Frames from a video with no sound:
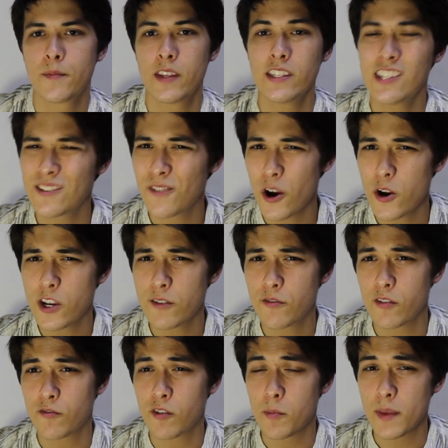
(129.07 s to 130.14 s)
This is very
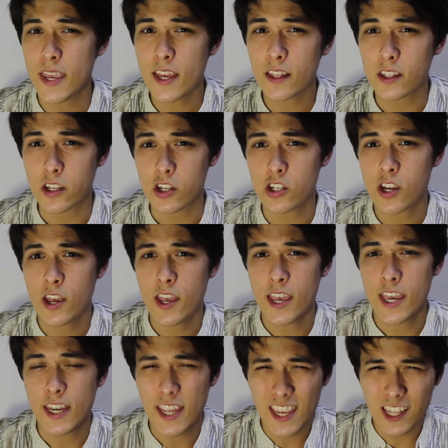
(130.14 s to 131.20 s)
different from English.
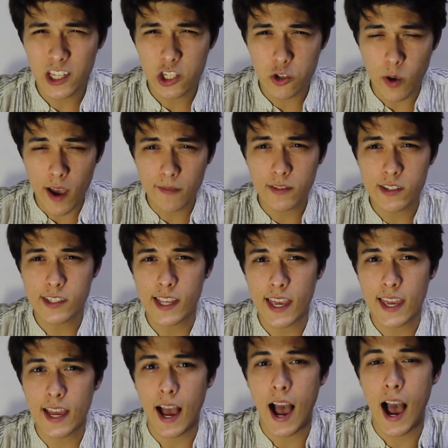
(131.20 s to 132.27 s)
In English you have to
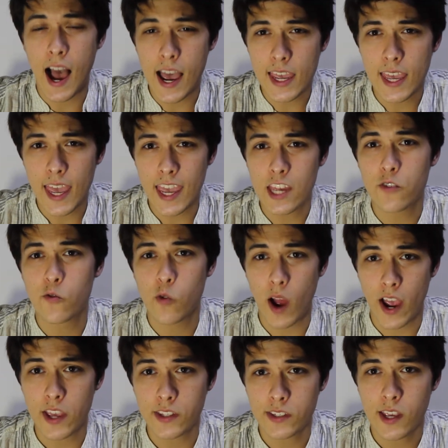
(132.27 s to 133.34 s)
say I ate
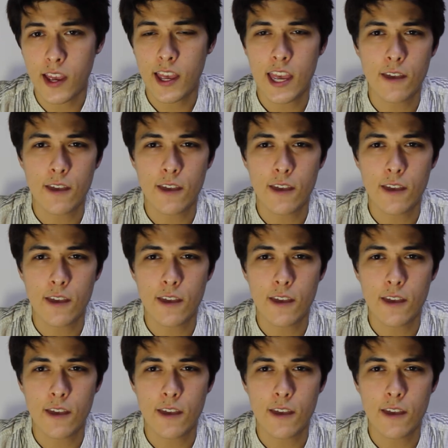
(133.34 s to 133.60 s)
rice.